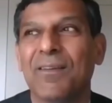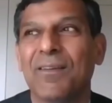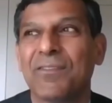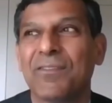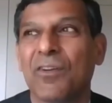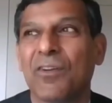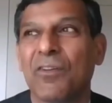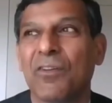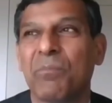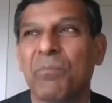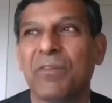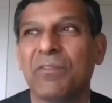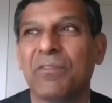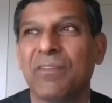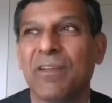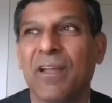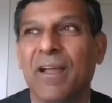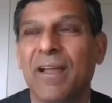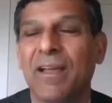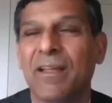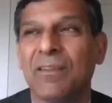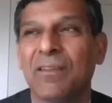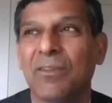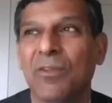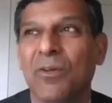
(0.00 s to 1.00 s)
sort of
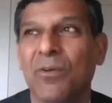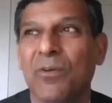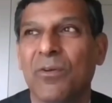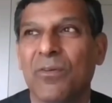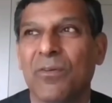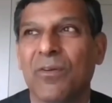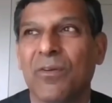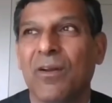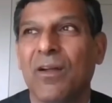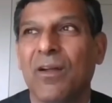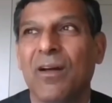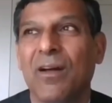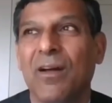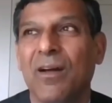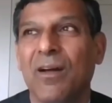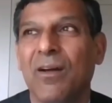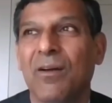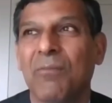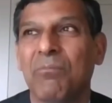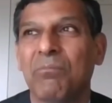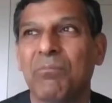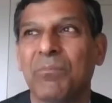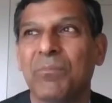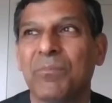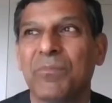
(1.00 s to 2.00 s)
panchayat or
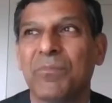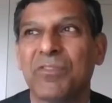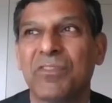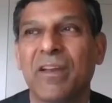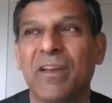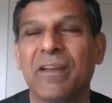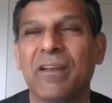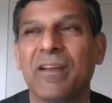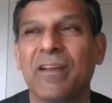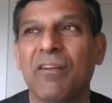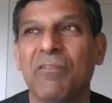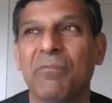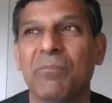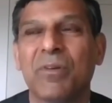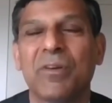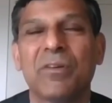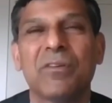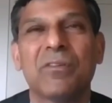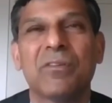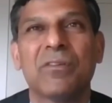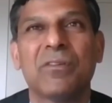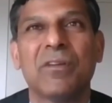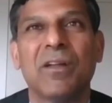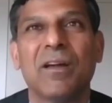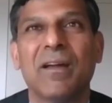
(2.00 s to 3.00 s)
state
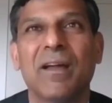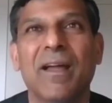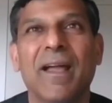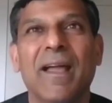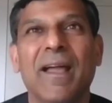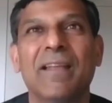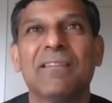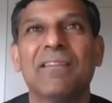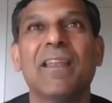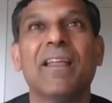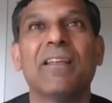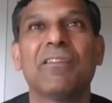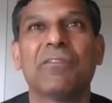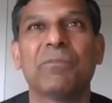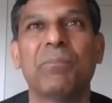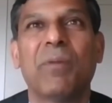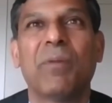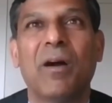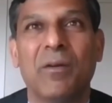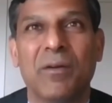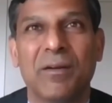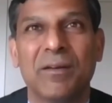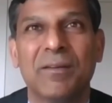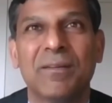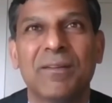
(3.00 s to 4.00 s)
government has less
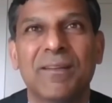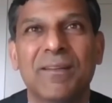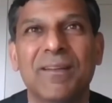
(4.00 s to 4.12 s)
power.